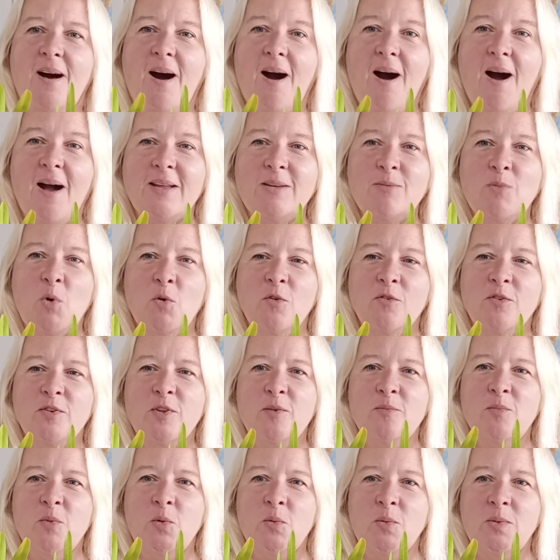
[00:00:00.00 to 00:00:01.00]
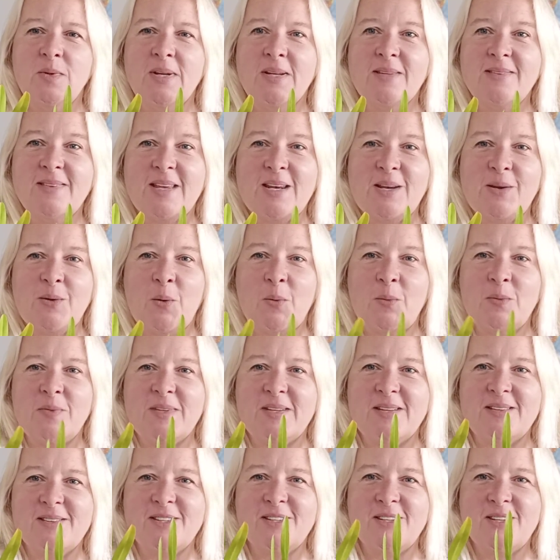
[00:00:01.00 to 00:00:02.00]
I'm over the moon that I own
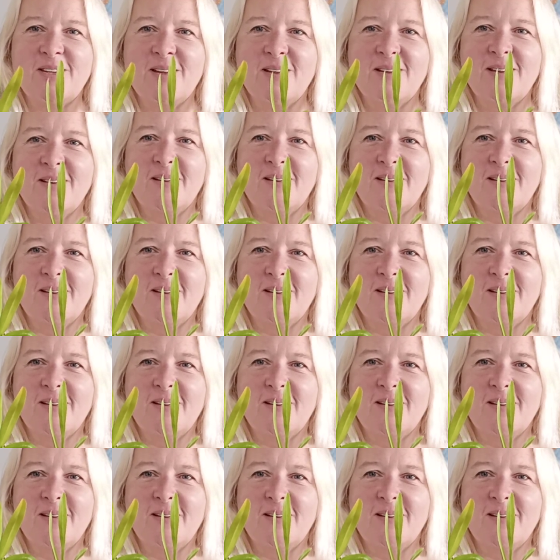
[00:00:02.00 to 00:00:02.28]
these.